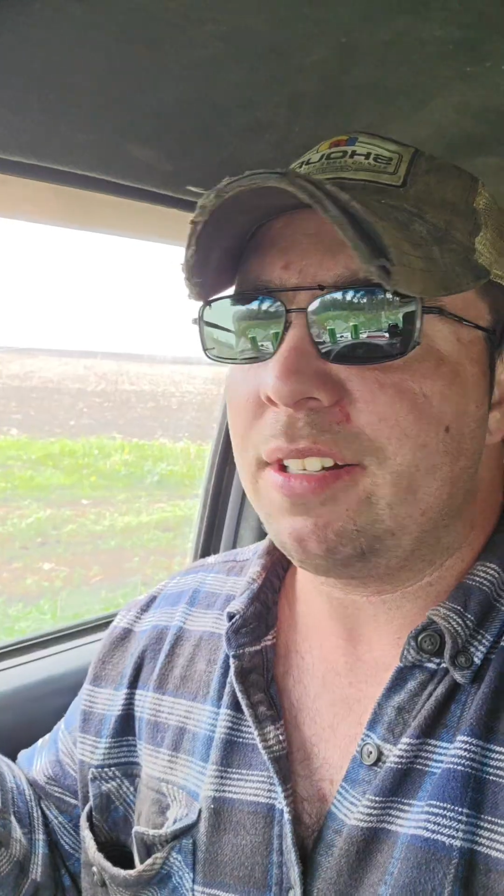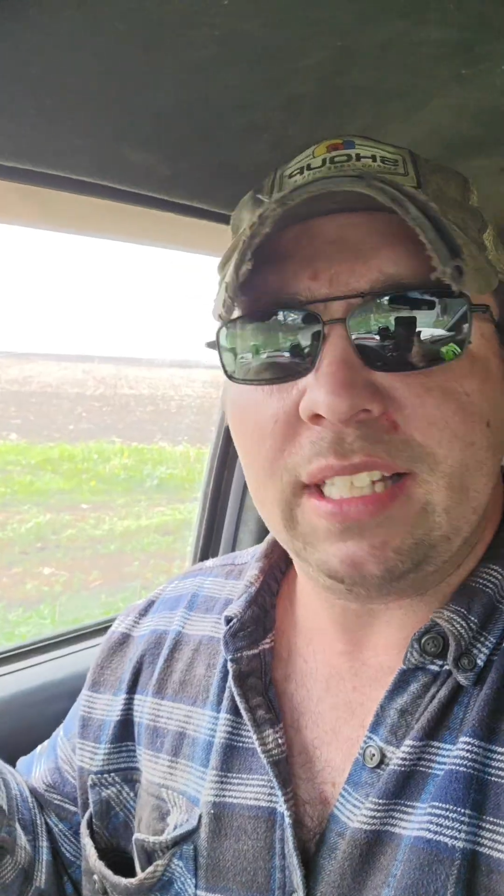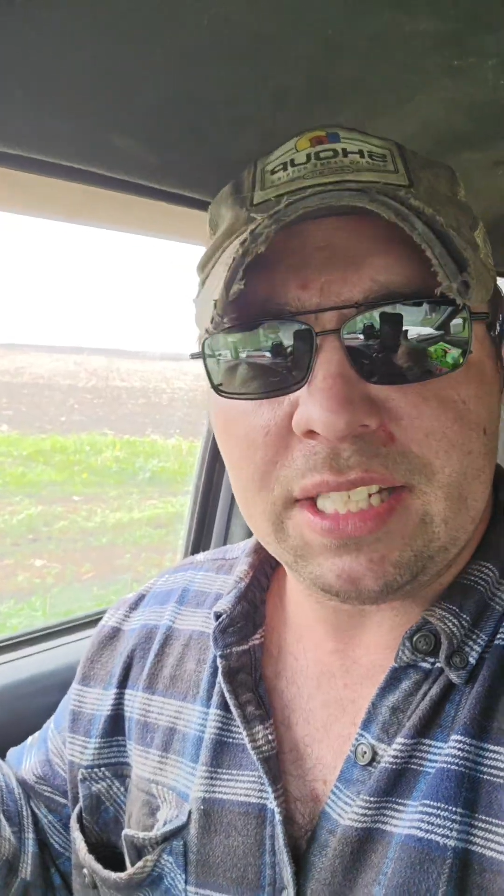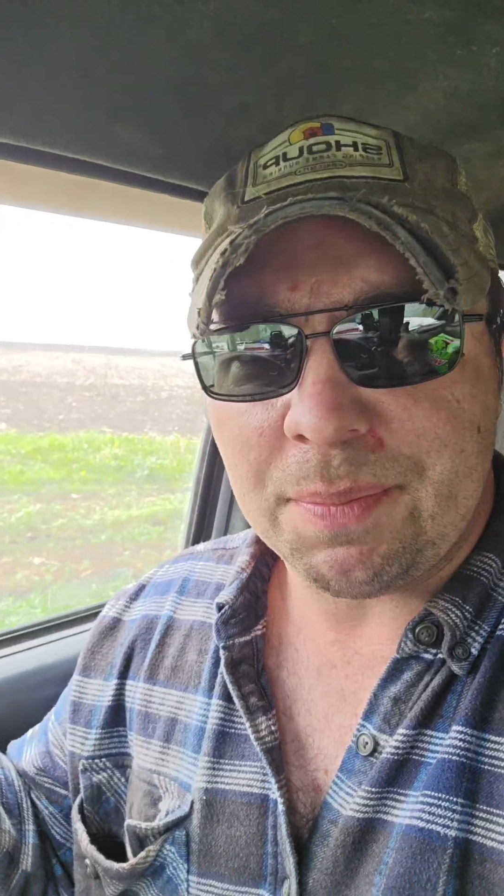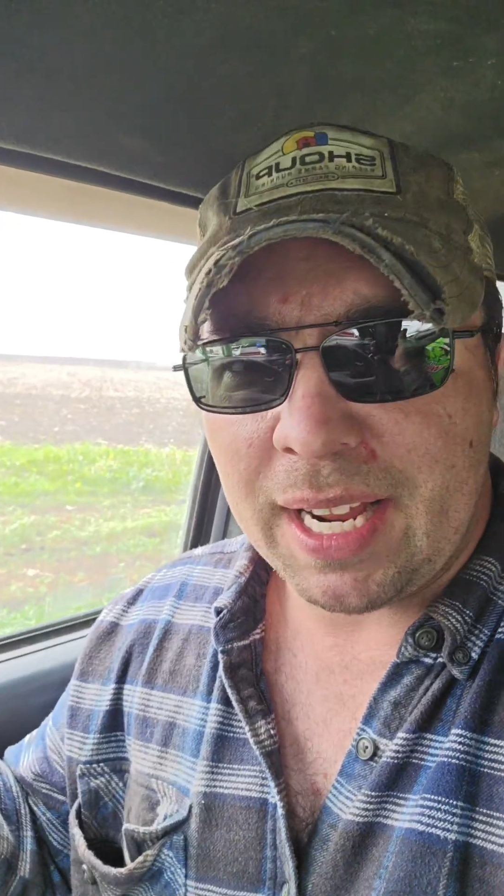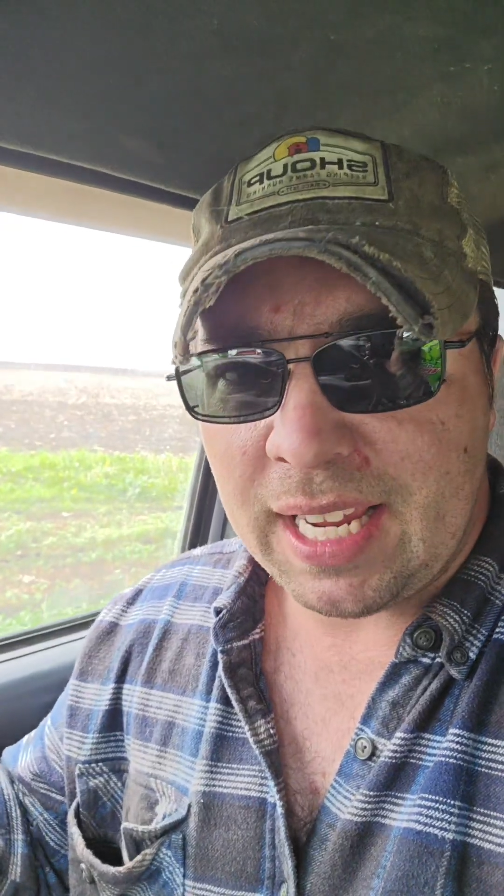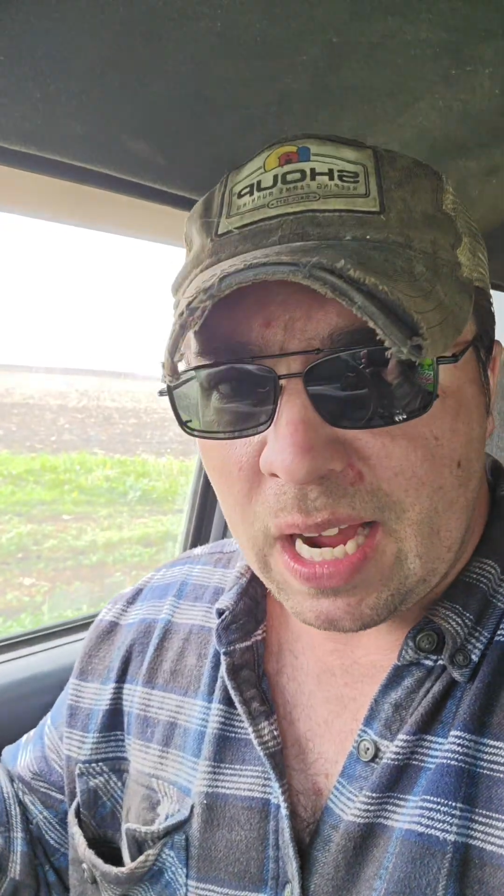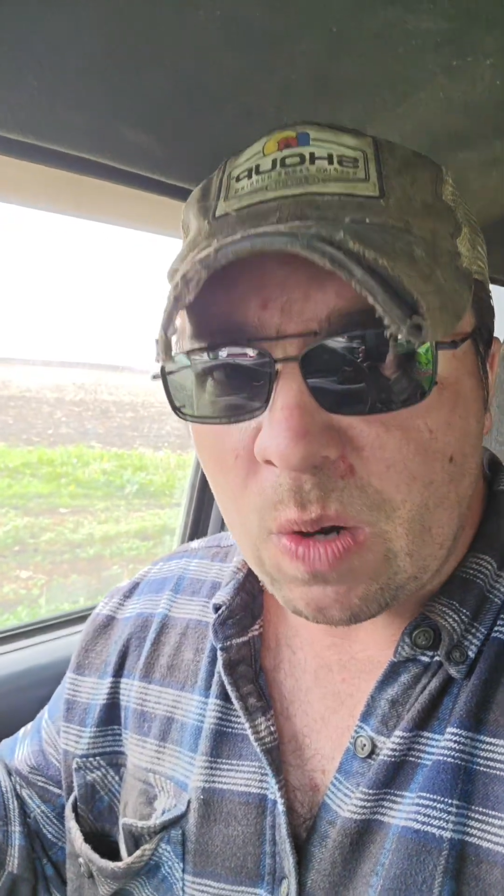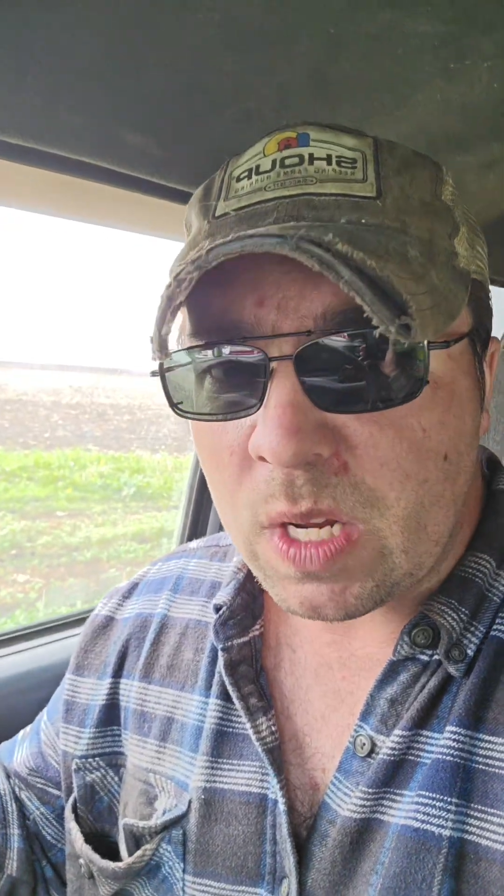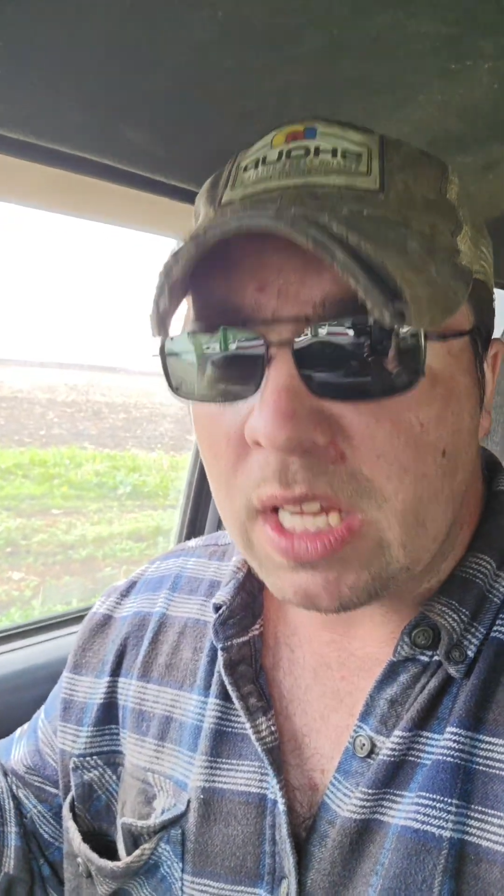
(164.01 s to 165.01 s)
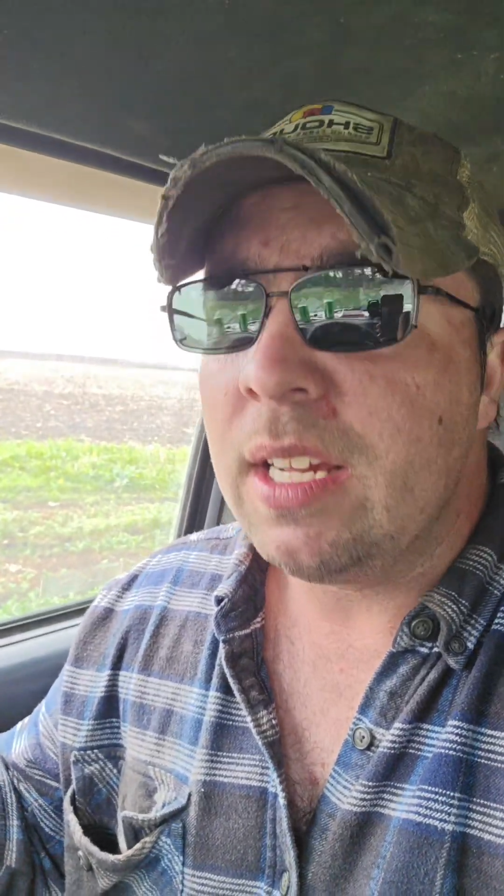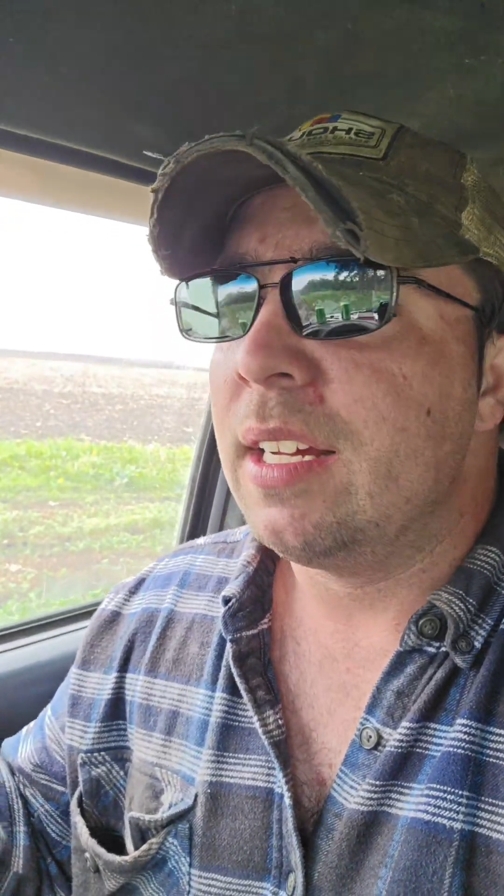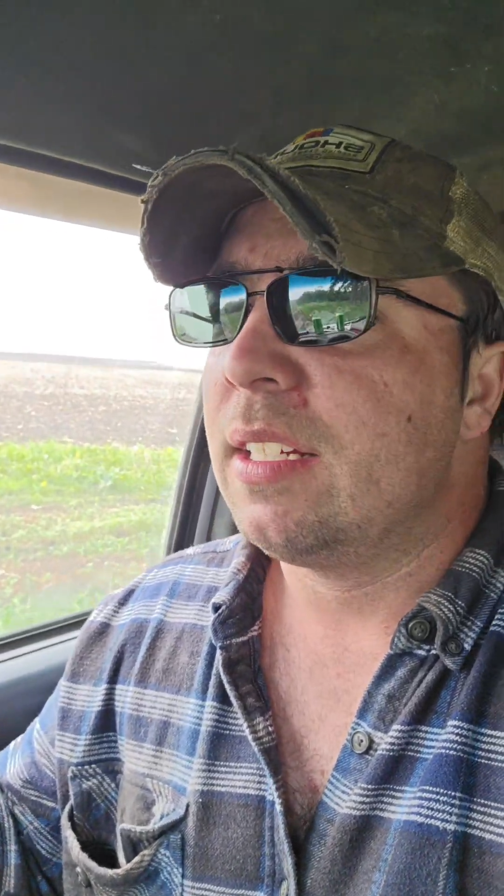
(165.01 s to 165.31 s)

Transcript: or at least my county,